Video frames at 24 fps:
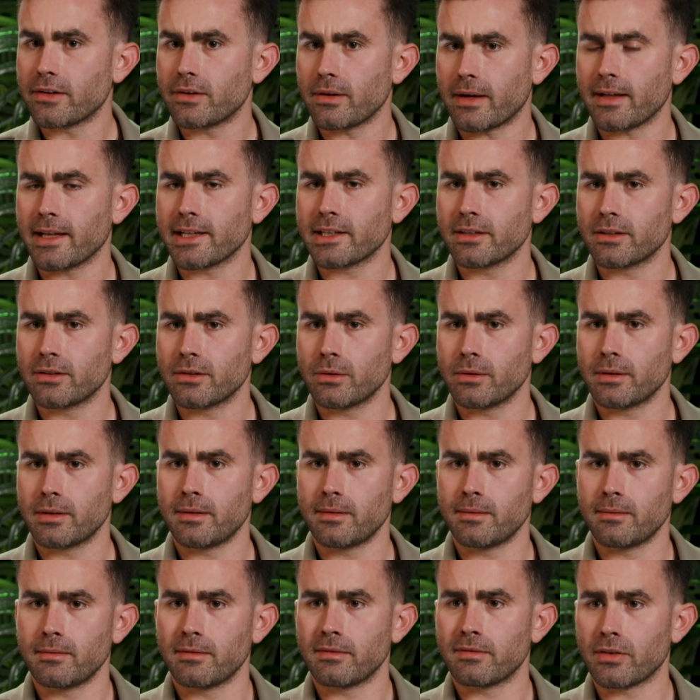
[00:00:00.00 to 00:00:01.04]
to. I like to do
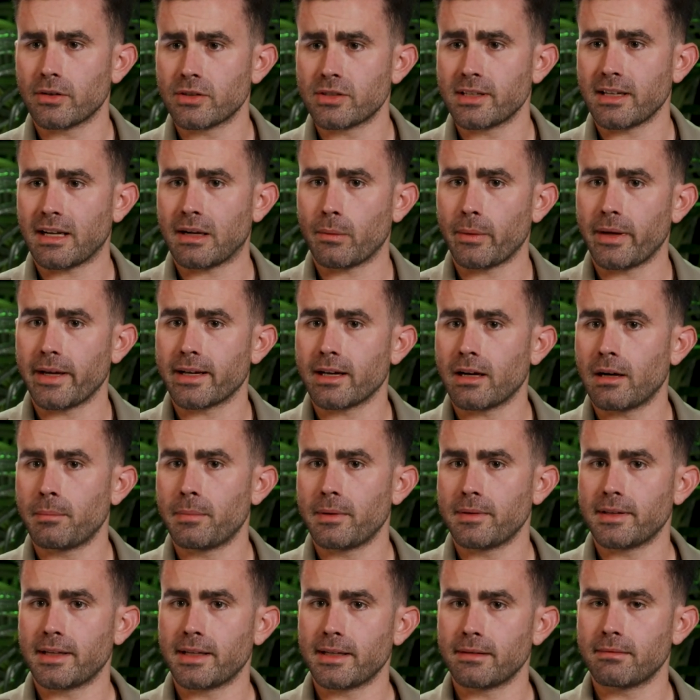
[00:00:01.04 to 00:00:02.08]
it first thing I wake up
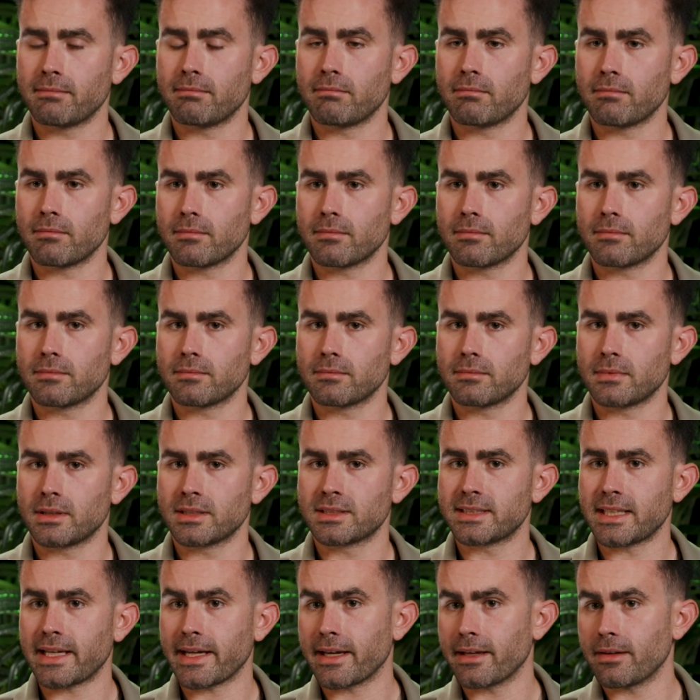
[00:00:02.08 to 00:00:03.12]
and then a
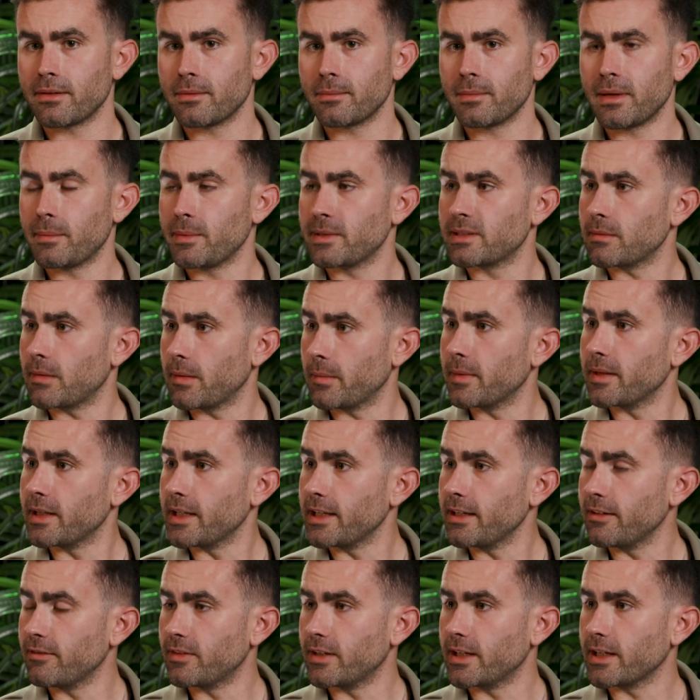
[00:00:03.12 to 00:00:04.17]
second, maybe sometime in
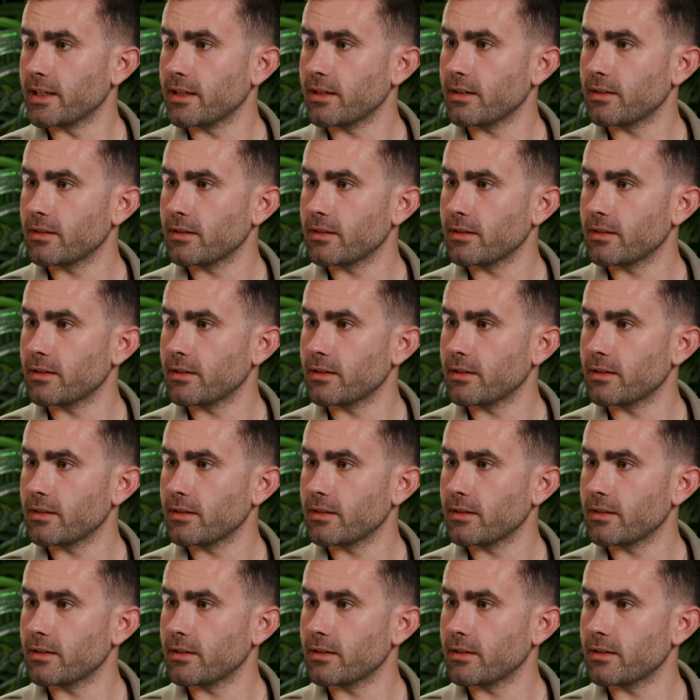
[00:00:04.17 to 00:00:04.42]
the evening.